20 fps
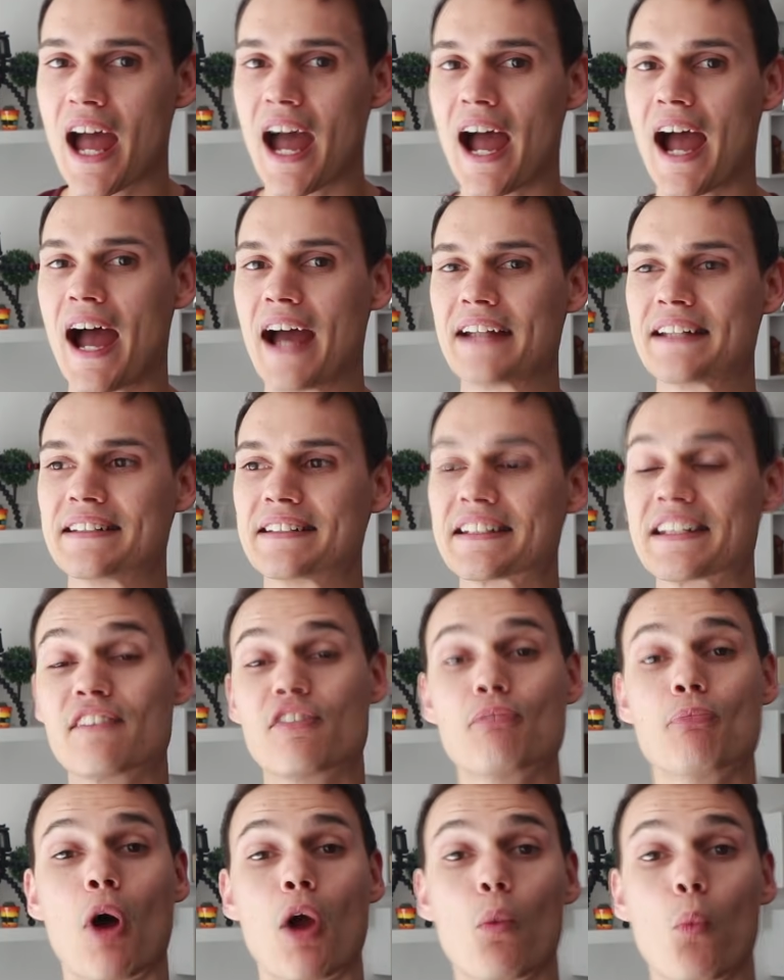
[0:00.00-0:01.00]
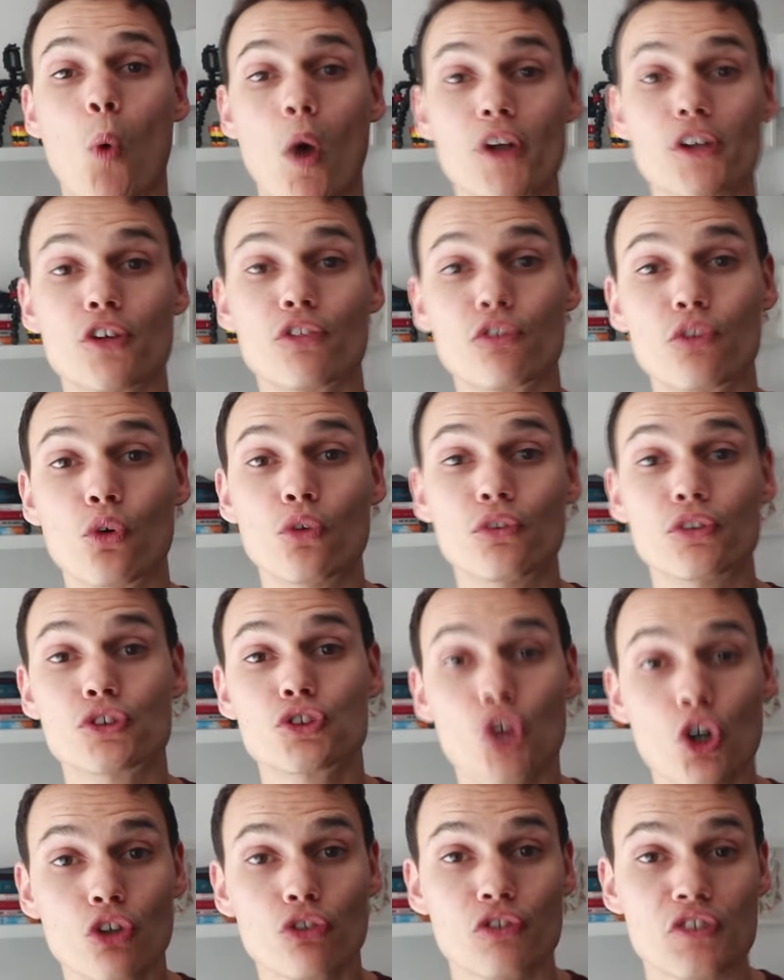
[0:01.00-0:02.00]
And given my wonderful
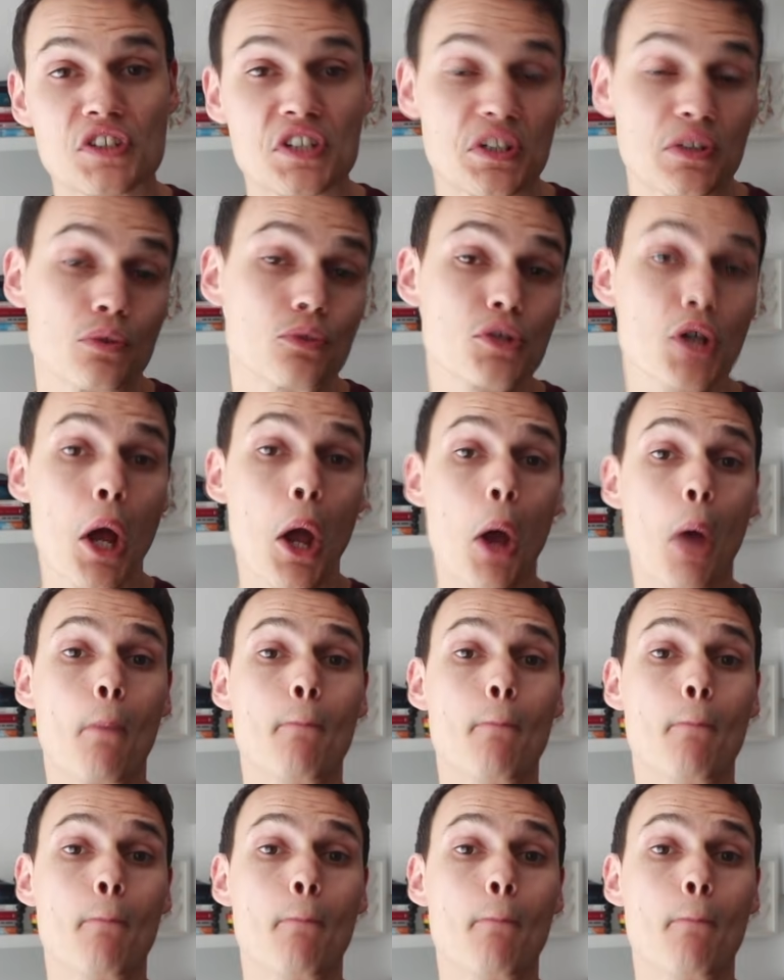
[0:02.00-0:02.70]
photography skills,